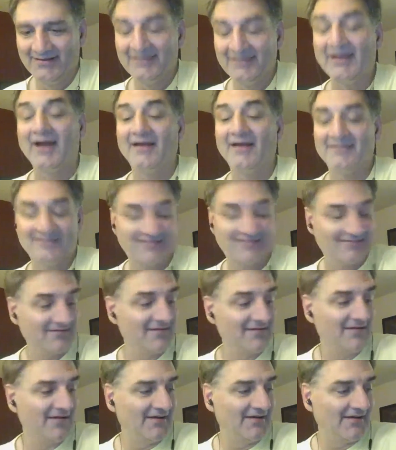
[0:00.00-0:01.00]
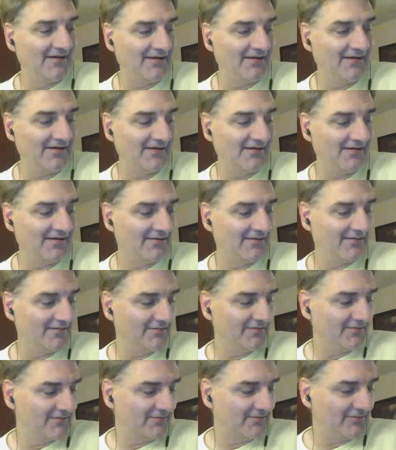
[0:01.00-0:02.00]
Yes.
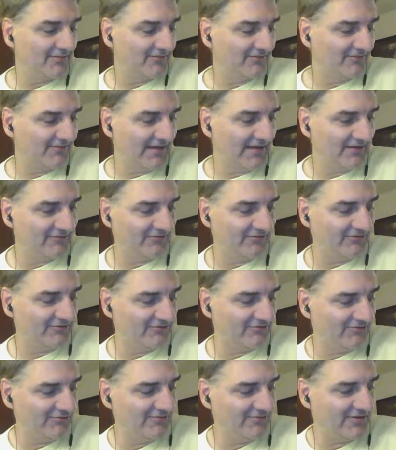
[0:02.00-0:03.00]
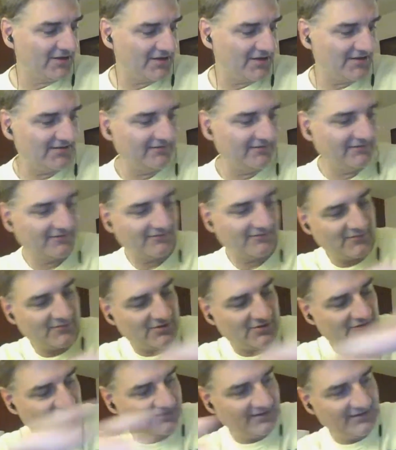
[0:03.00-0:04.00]
There's actually 2 kinds of
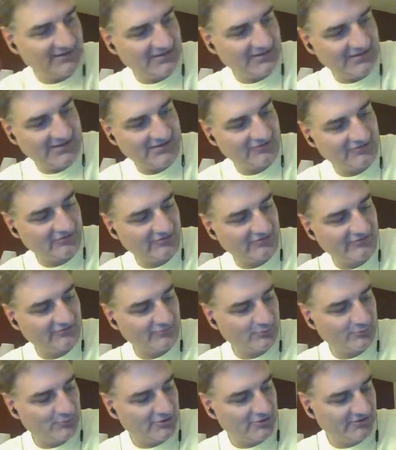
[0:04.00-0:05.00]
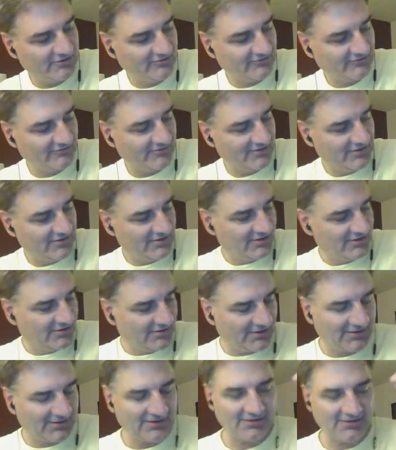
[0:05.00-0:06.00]
multi-caches. One is
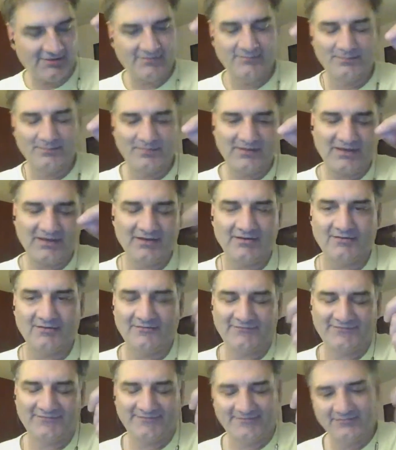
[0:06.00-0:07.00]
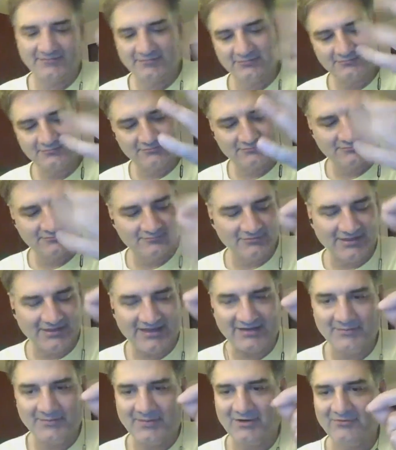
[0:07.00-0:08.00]
kind of, lack
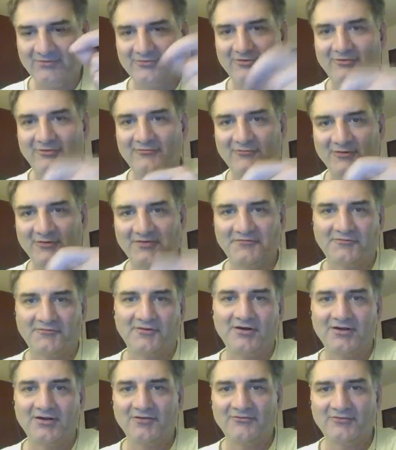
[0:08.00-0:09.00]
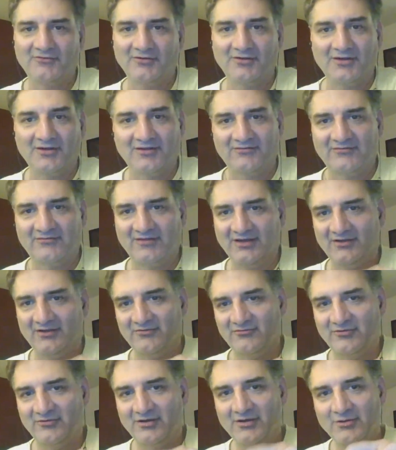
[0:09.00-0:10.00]
of a better term, free-for-all. So you can get
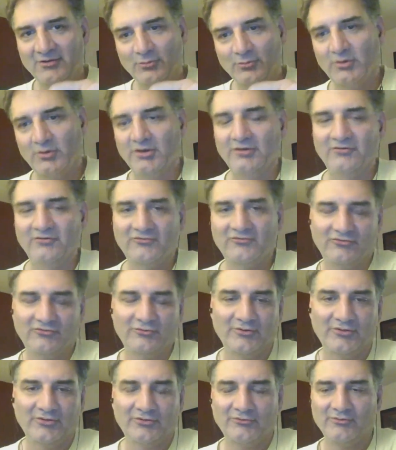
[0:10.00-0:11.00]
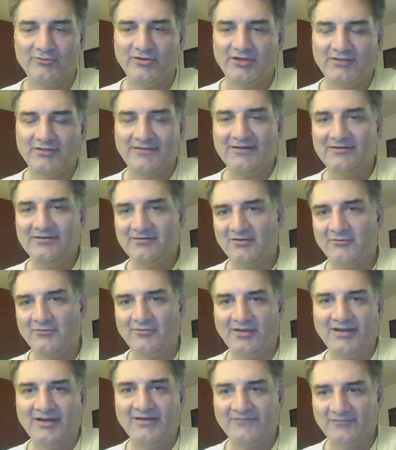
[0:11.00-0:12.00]
stage 1, 2, and 3, and they don't
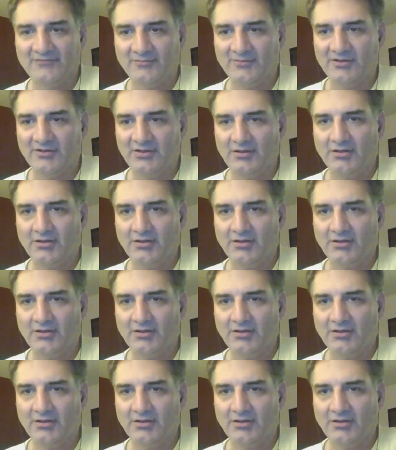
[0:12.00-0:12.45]
have to be